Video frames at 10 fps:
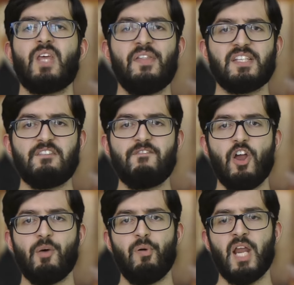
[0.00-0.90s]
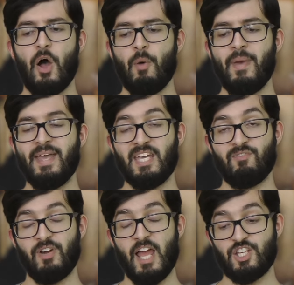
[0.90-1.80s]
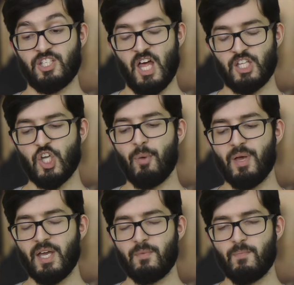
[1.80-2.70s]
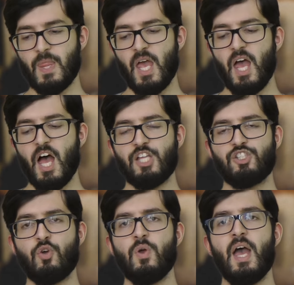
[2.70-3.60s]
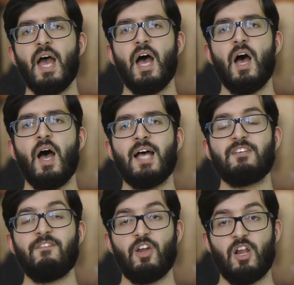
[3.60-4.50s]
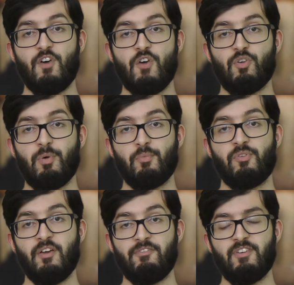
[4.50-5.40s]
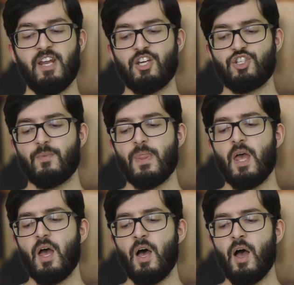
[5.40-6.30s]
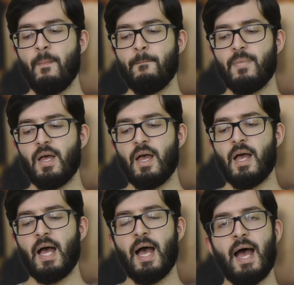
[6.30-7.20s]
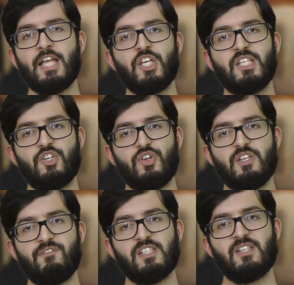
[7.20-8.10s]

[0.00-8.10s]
And that's the final point I'll make in relation to that topic. And so as a final kind of overall point before I finish, as you can see, the Treaty of